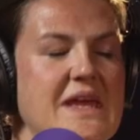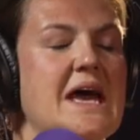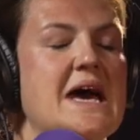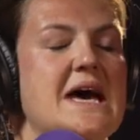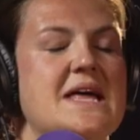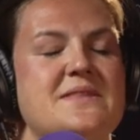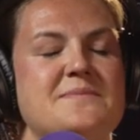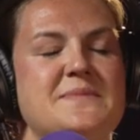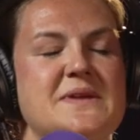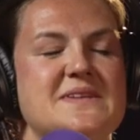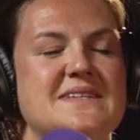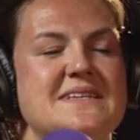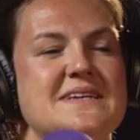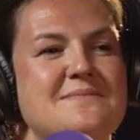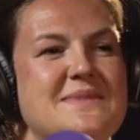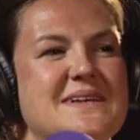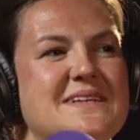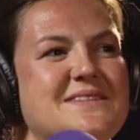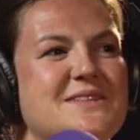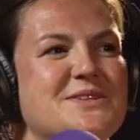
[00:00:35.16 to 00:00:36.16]
Uh, the
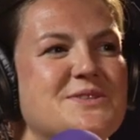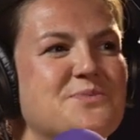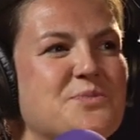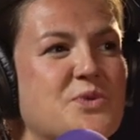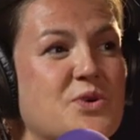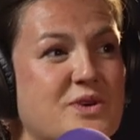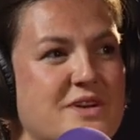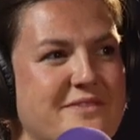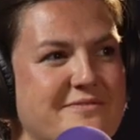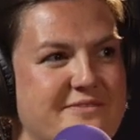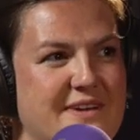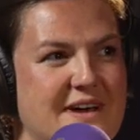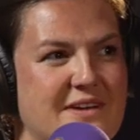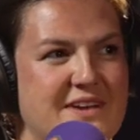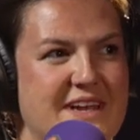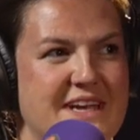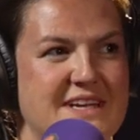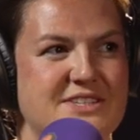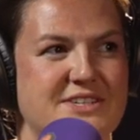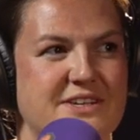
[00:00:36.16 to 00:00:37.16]
museum is the De Morgan
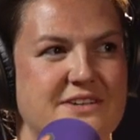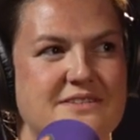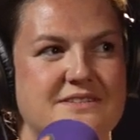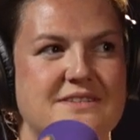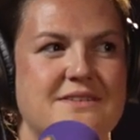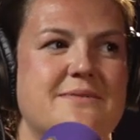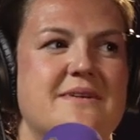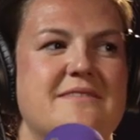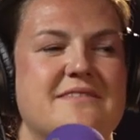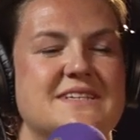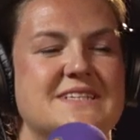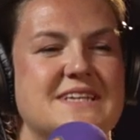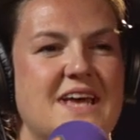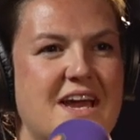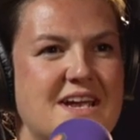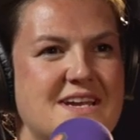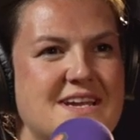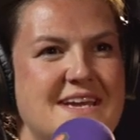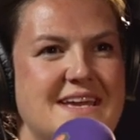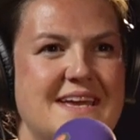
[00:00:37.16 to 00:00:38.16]
Foundation. So we're a
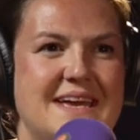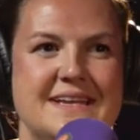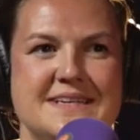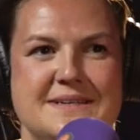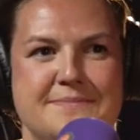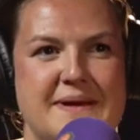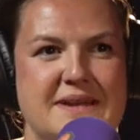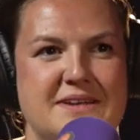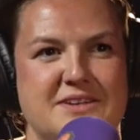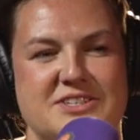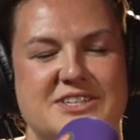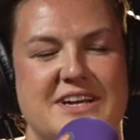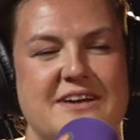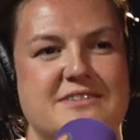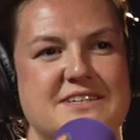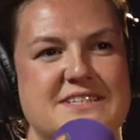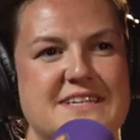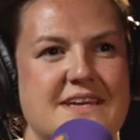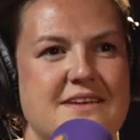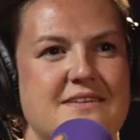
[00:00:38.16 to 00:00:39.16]
tiny independent
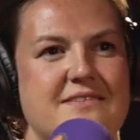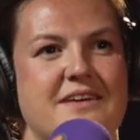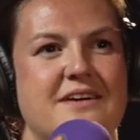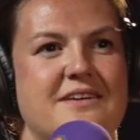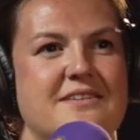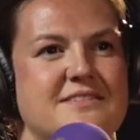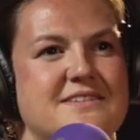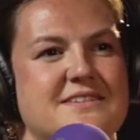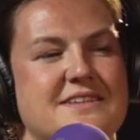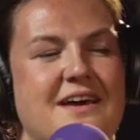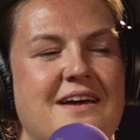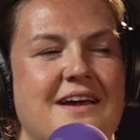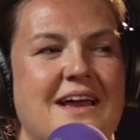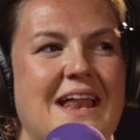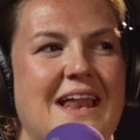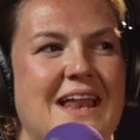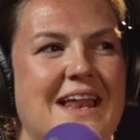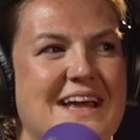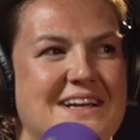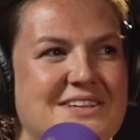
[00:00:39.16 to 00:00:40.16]
charity that owns a
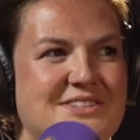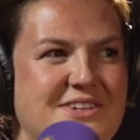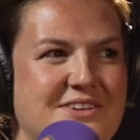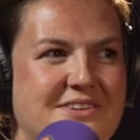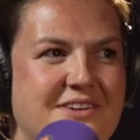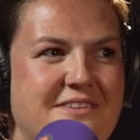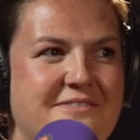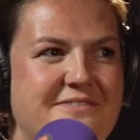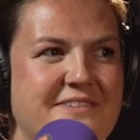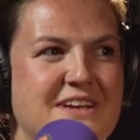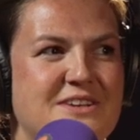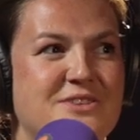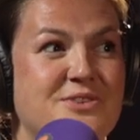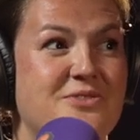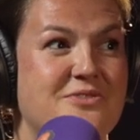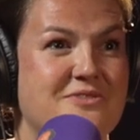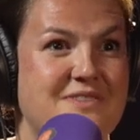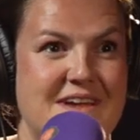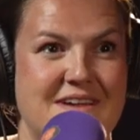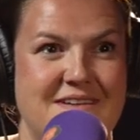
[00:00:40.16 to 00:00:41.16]
collection of
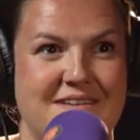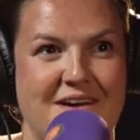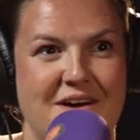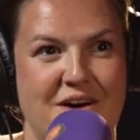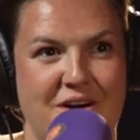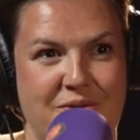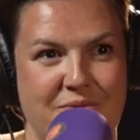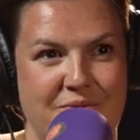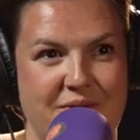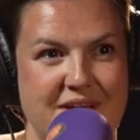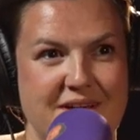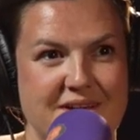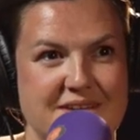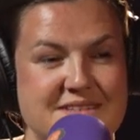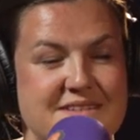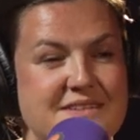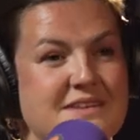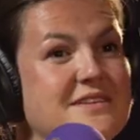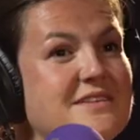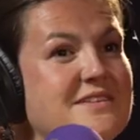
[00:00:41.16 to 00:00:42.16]
Victorian
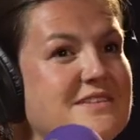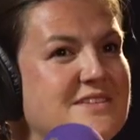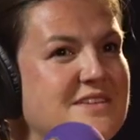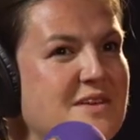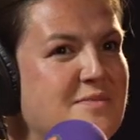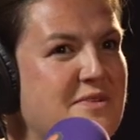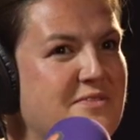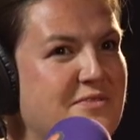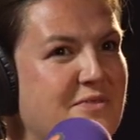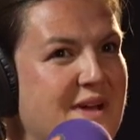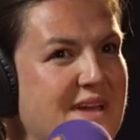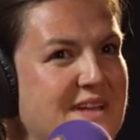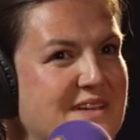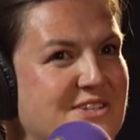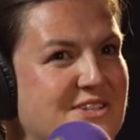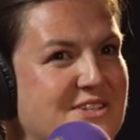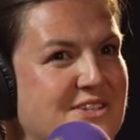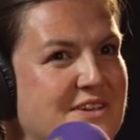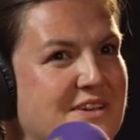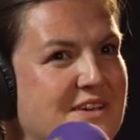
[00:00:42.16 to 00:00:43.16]
artworks, some of
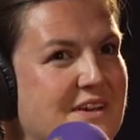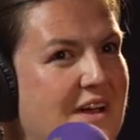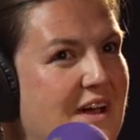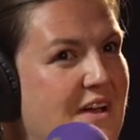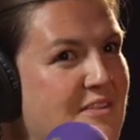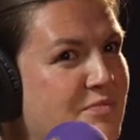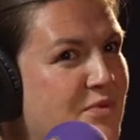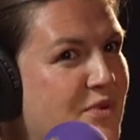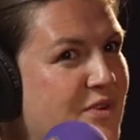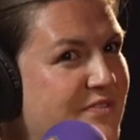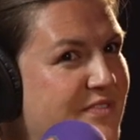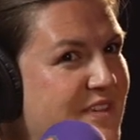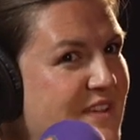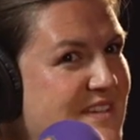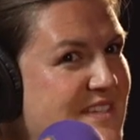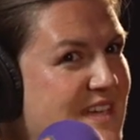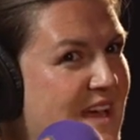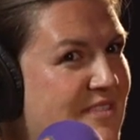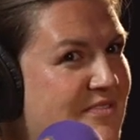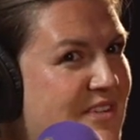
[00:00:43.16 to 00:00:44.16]
which I've brought for you
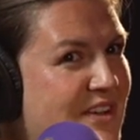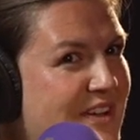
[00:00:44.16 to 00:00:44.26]
to have a